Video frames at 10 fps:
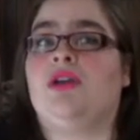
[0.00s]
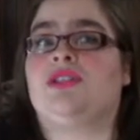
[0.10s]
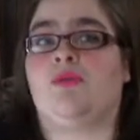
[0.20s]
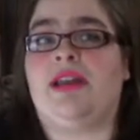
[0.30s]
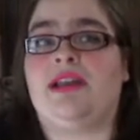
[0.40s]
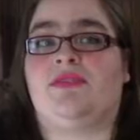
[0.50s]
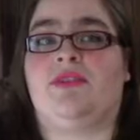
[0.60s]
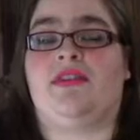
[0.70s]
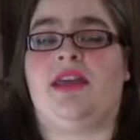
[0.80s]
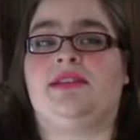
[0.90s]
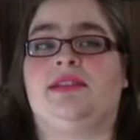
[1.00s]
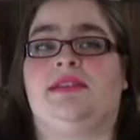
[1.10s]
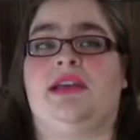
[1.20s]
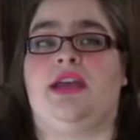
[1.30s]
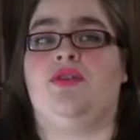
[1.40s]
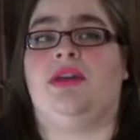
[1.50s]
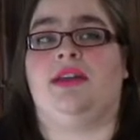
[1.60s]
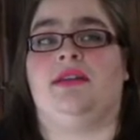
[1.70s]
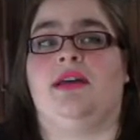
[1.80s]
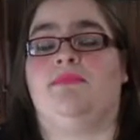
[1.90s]
so many different things that you
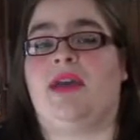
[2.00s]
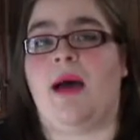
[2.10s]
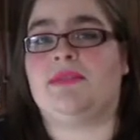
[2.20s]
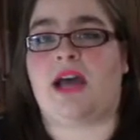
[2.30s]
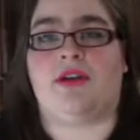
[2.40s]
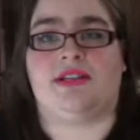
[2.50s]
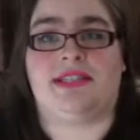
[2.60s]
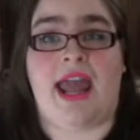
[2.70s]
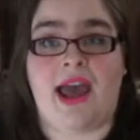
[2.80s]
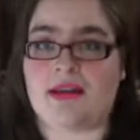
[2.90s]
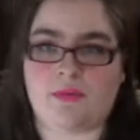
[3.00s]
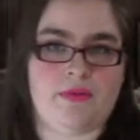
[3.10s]
can come to understand.